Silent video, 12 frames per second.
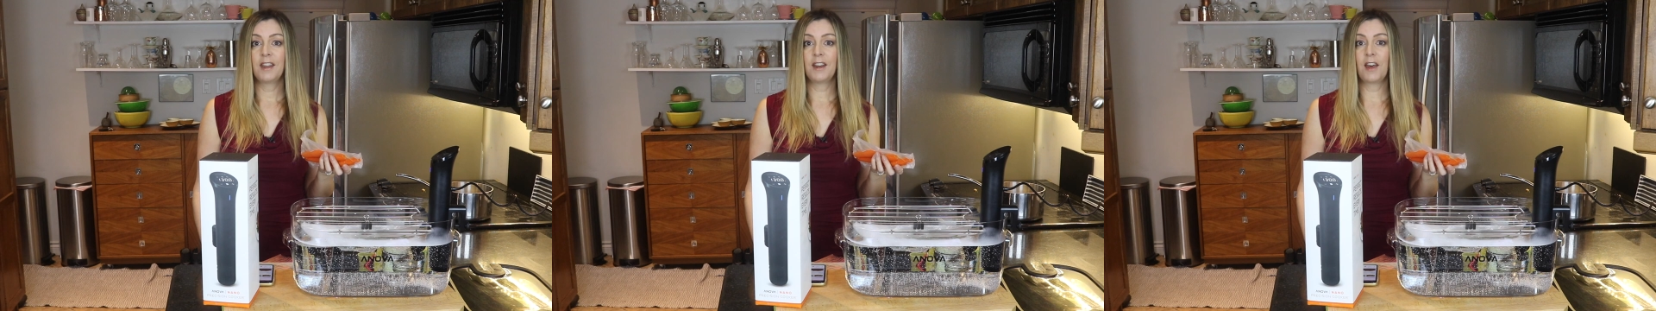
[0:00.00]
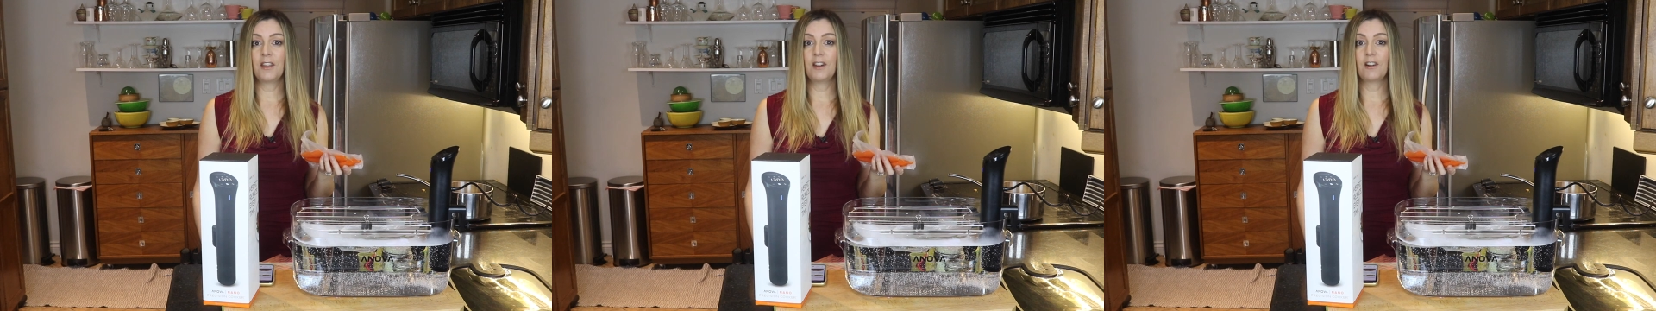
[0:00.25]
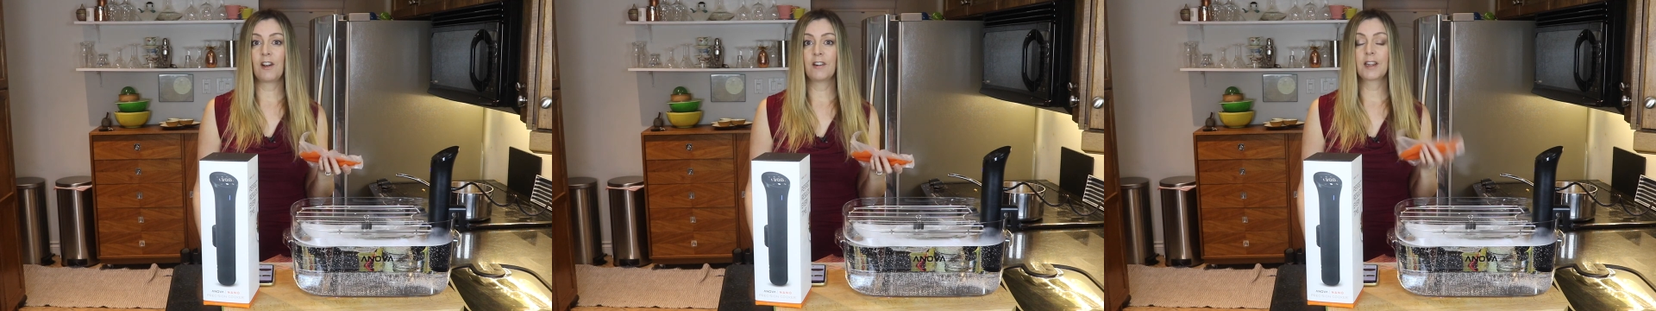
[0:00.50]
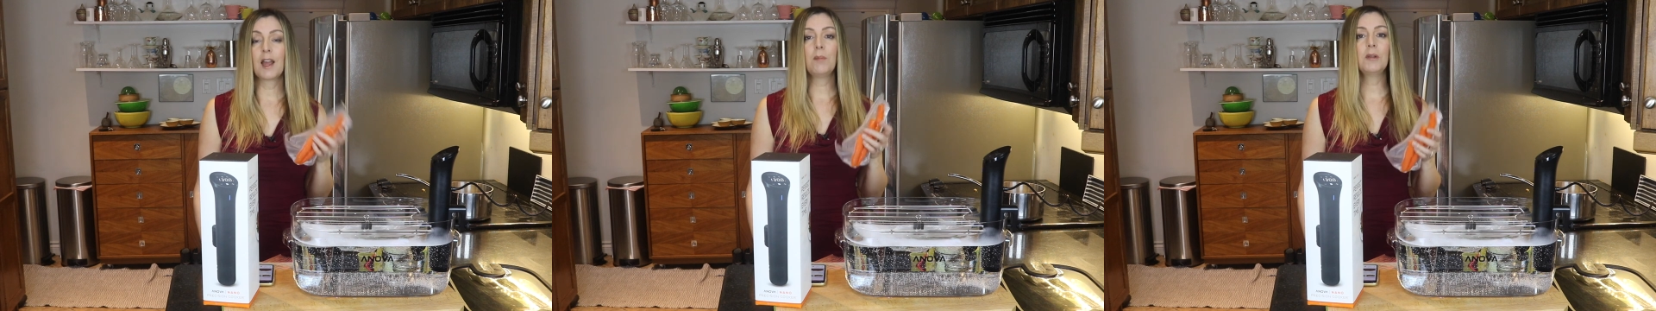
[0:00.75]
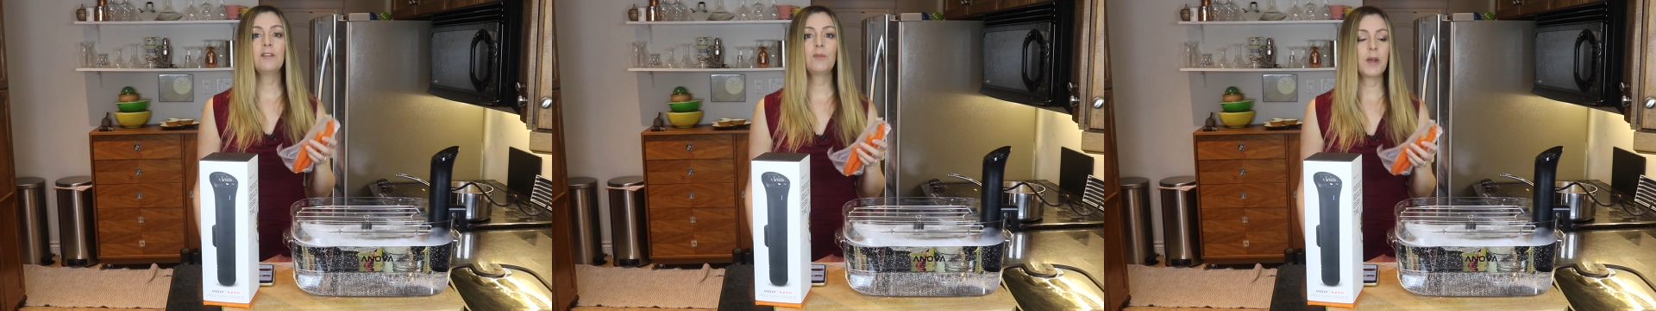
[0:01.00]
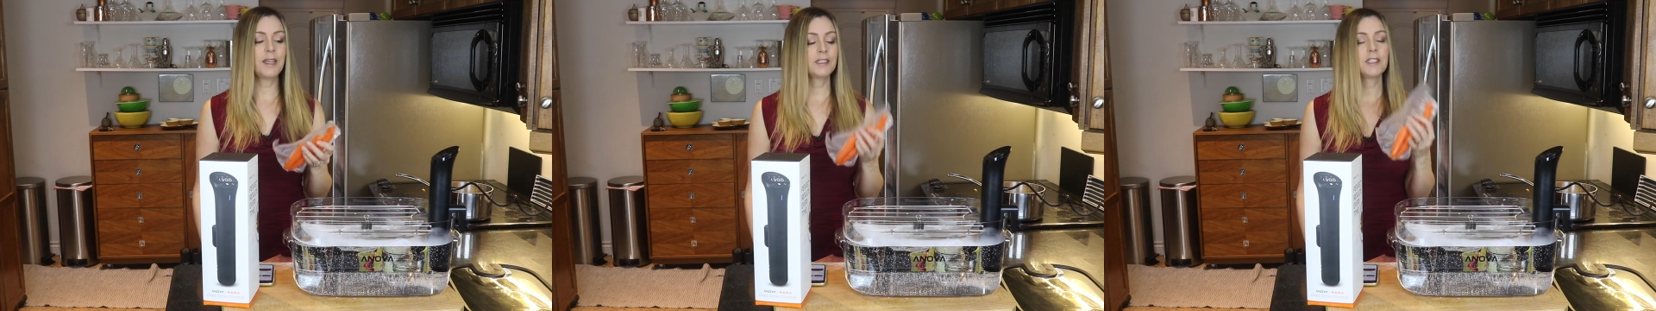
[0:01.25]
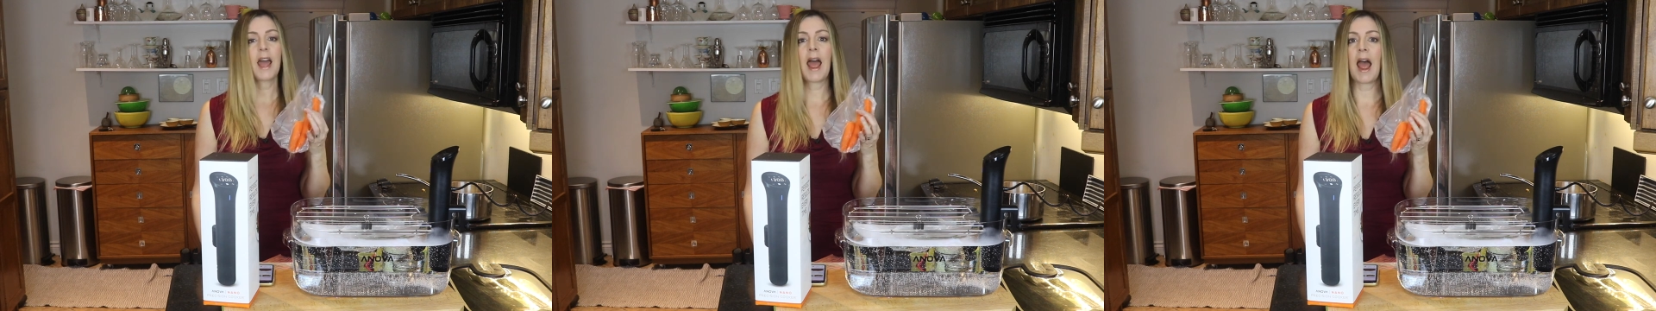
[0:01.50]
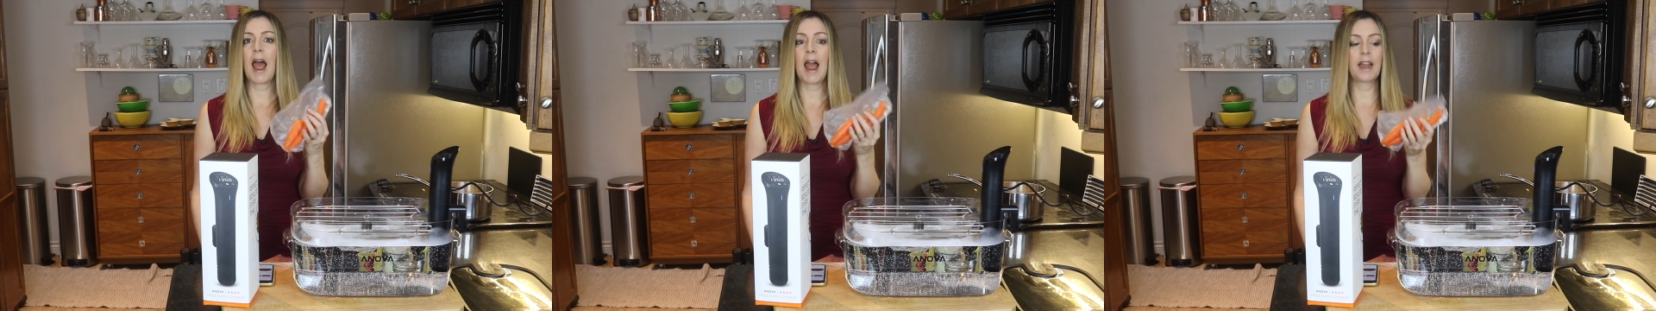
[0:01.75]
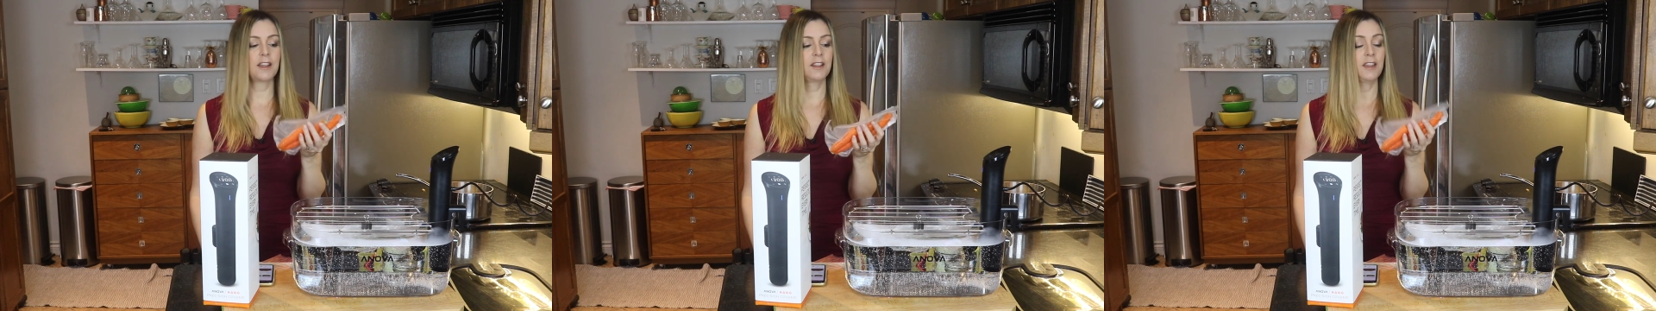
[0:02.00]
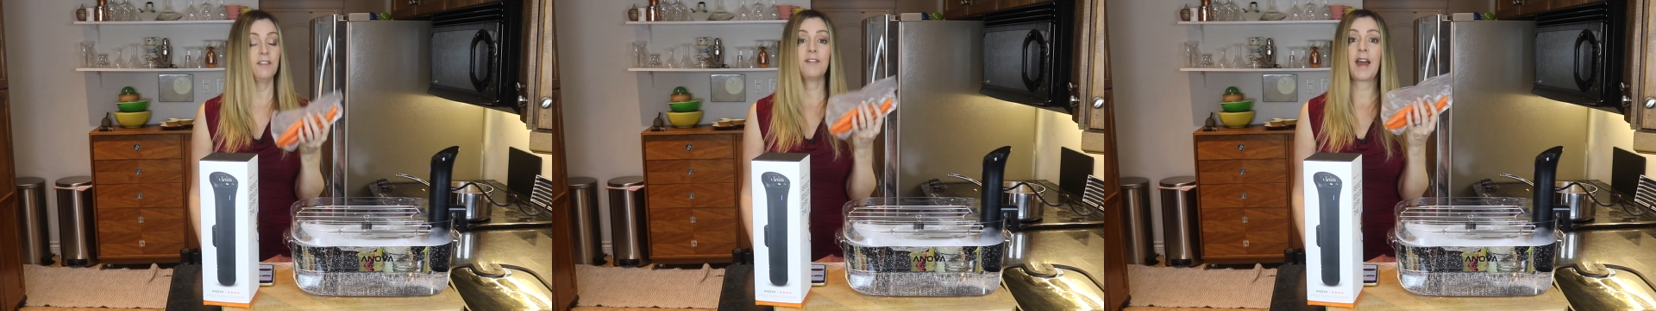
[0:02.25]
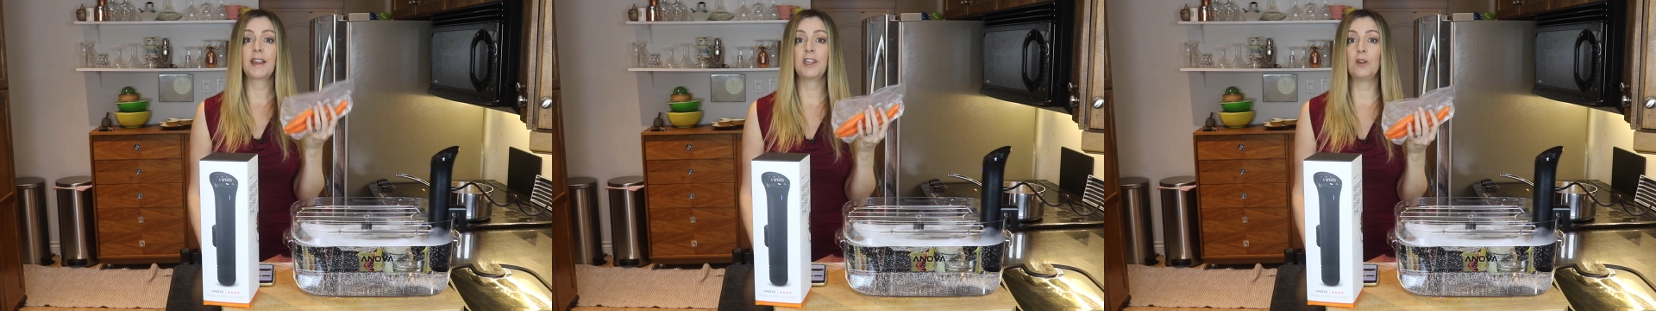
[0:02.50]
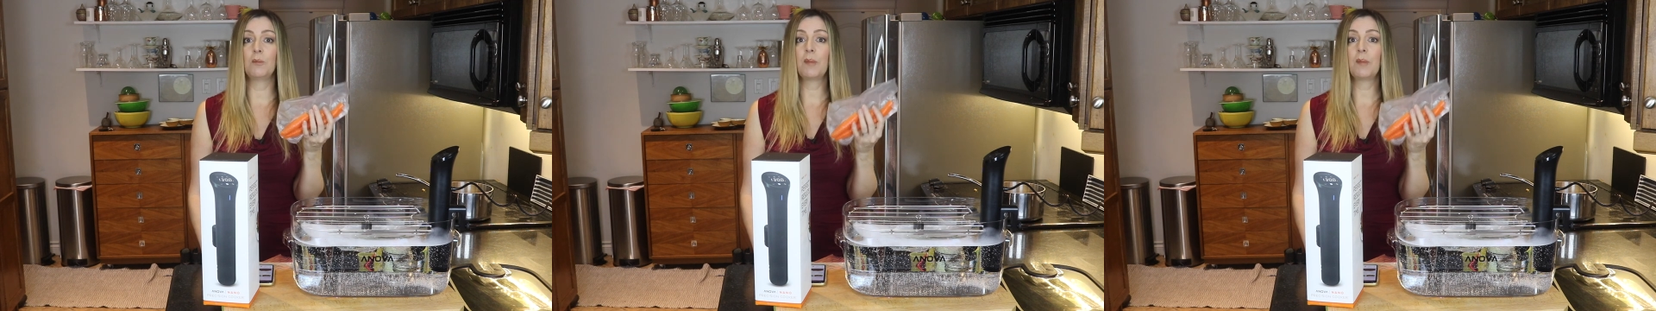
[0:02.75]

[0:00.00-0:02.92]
Now there are a couple of ways to hack the vacuum